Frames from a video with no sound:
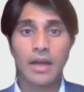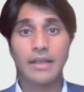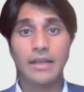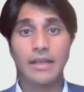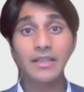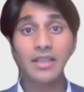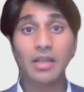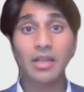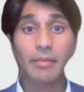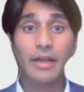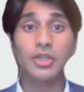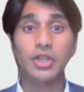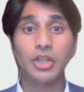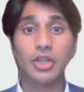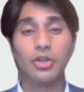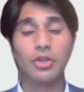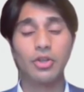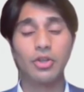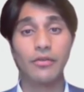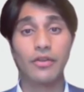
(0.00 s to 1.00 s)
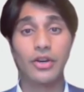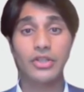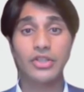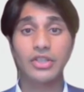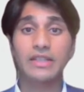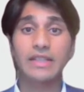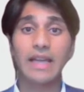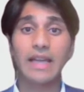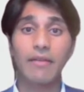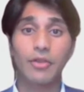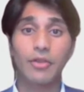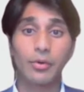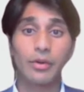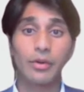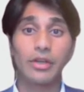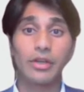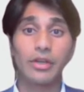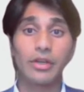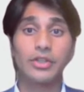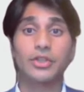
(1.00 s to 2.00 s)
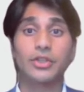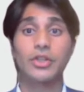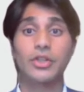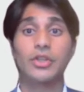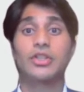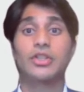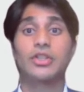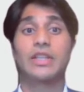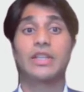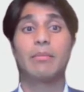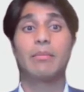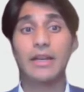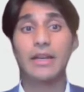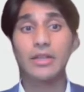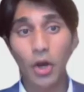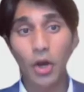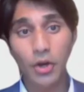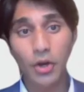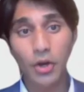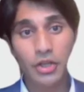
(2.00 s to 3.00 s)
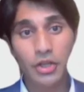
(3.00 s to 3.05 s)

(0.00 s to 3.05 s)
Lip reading: Not to mention, universities have the research seen by donors,